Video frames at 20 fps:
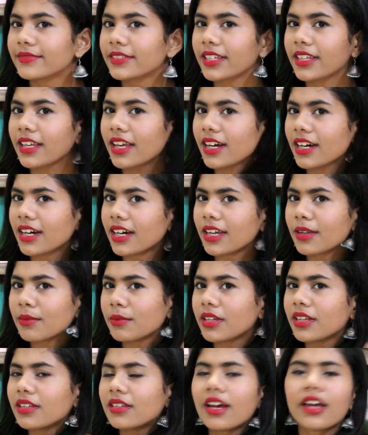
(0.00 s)
Yeah, I
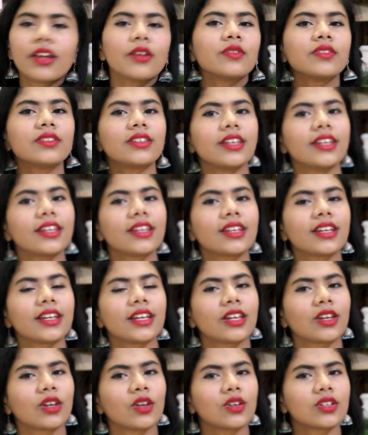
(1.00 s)
mean, I don't think
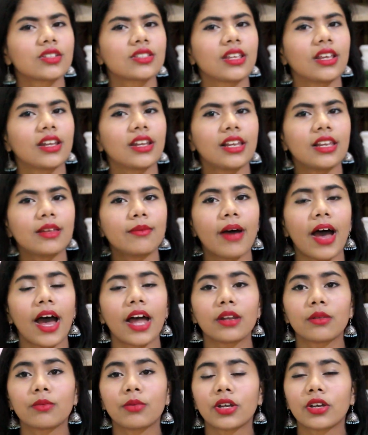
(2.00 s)
it looks really
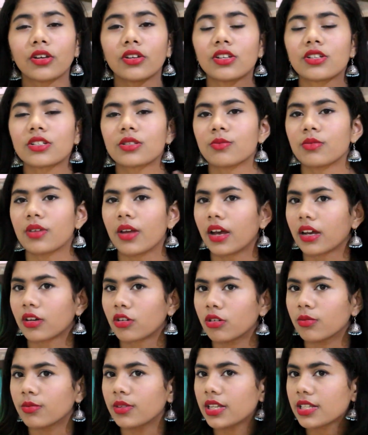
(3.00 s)
bad because
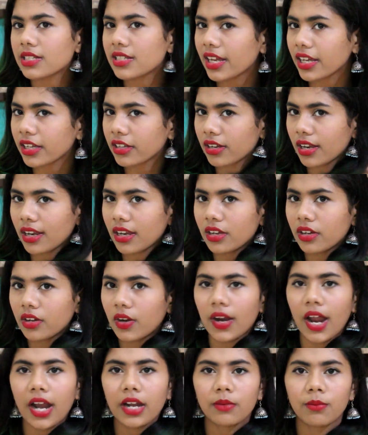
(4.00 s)
Komal is like really good
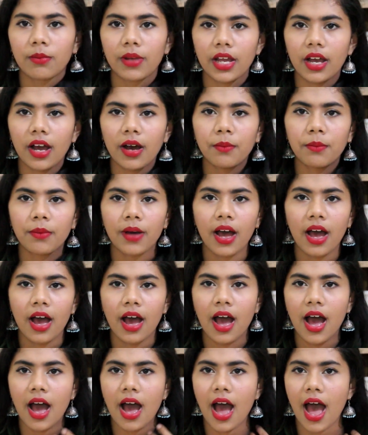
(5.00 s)
at makeup
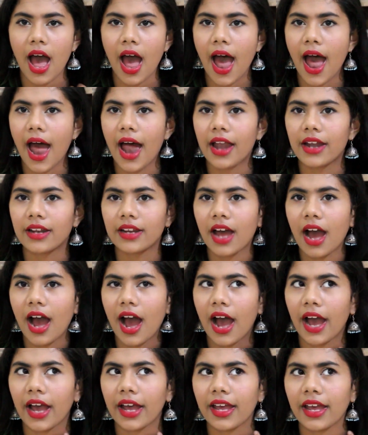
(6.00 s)
and
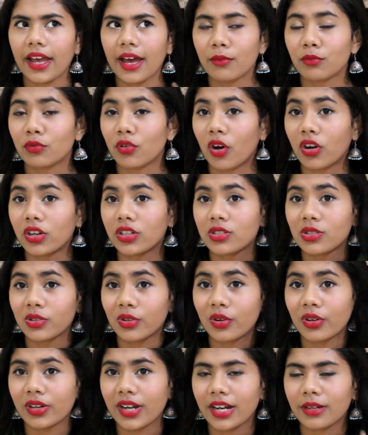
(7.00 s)
I am not so
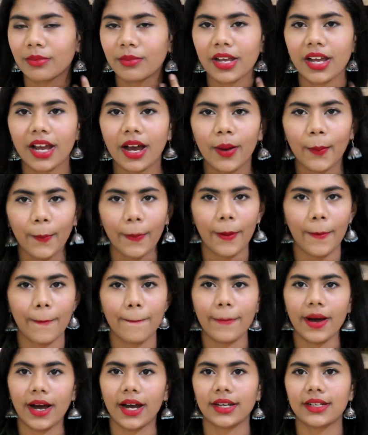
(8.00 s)
good at makeup,
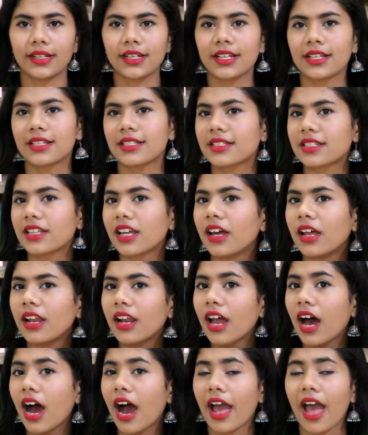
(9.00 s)
but still
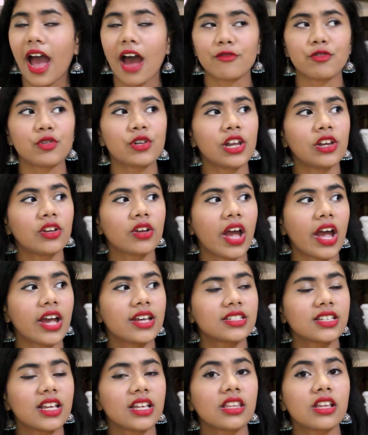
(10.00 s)
I have to tell you
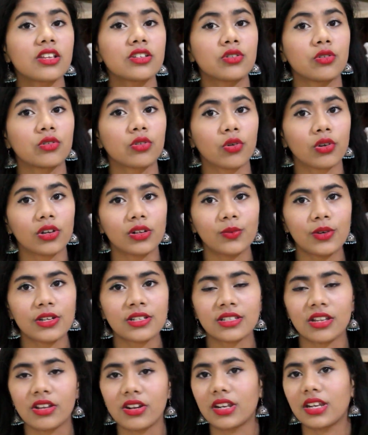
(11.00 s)
guys that this tutorial
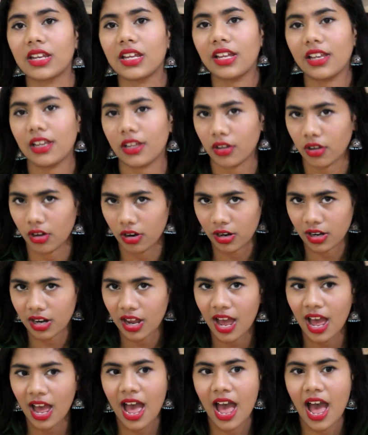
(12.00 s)
was really good
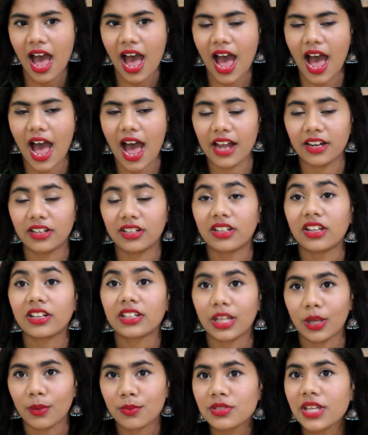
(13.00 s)
and the
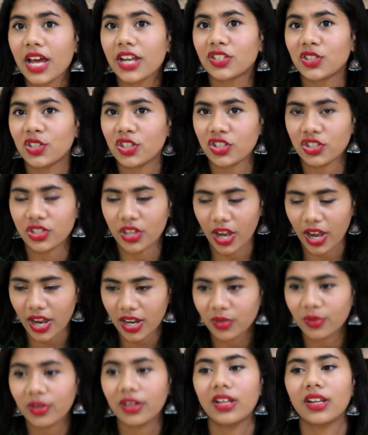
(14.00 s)
tips that you
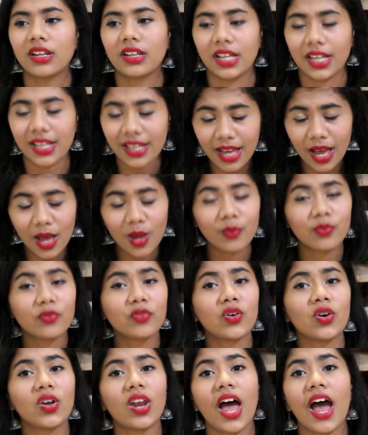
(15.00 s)
shared were really
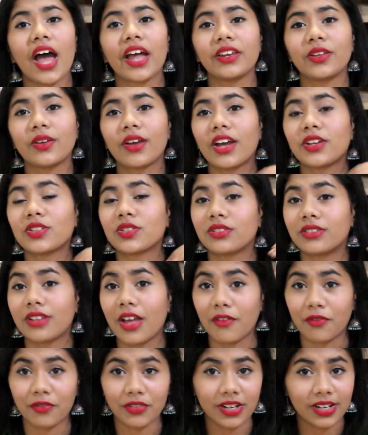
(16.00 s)
helpful and you guys should
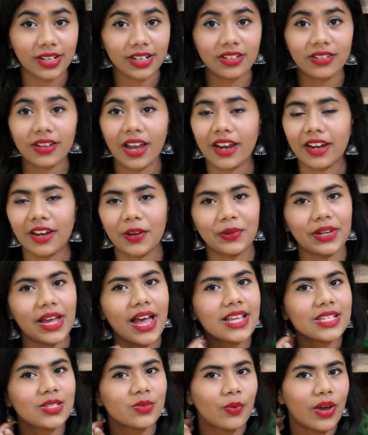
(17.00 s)
definitely try it out
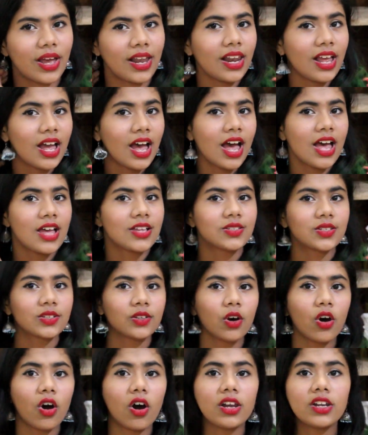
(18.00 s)
as well. So
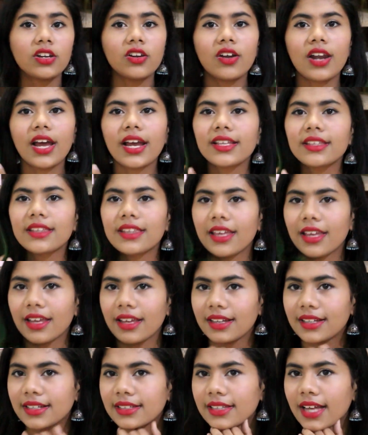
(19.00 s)
all in all, I
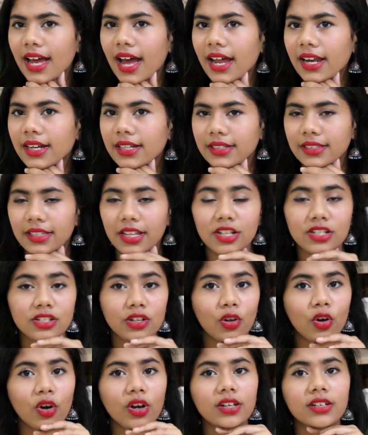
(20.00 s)
think that this
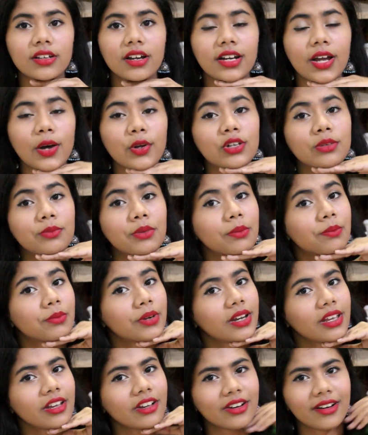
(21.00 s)
look turned out to be
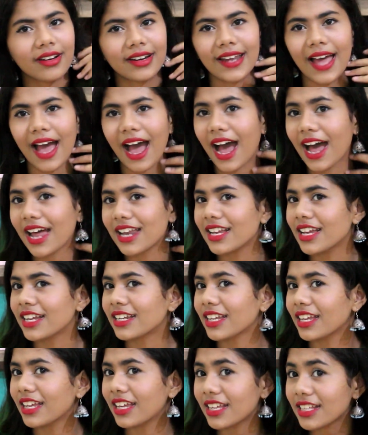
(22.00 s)
pretty good and
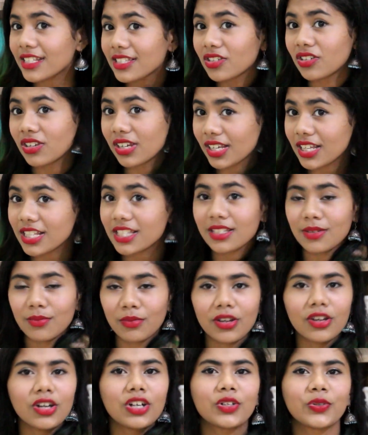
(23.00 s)
it is really
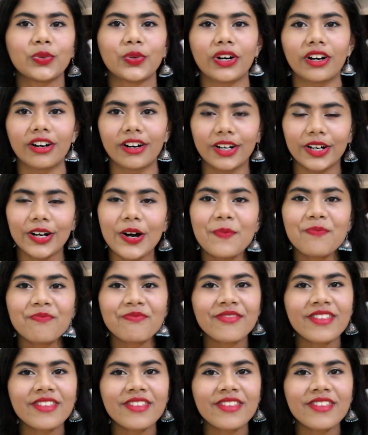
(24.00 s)
similar to her,